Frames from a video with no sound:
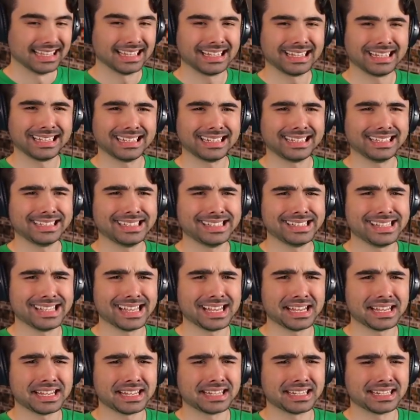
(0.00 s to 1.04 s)
Uh,
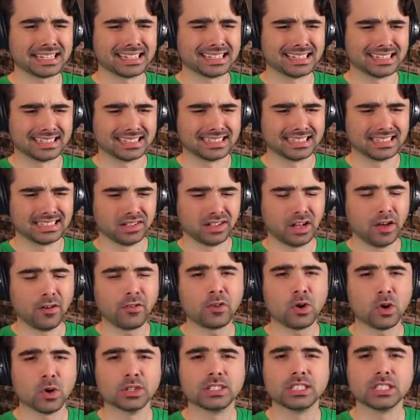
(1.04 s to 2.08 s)
yeah. Of
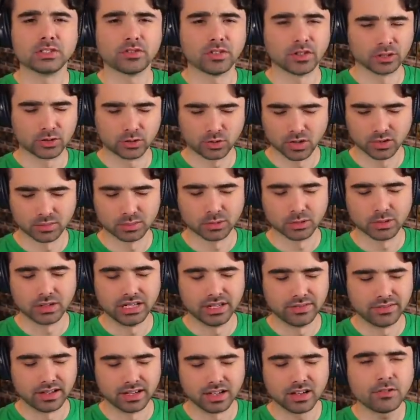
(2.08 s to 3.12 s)
course there's first trouble or
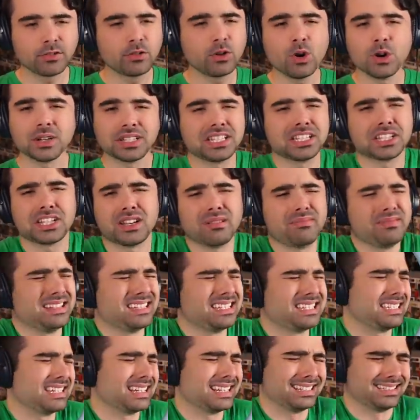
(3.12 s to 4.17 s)
anything. Of course it's gonna be
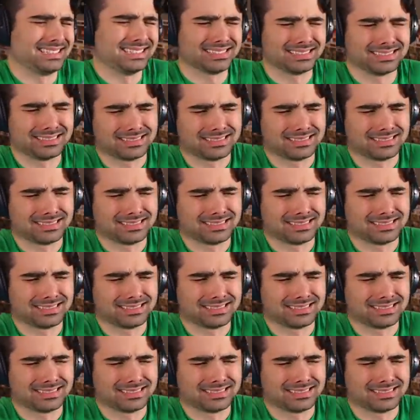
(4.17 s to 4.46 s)
sick.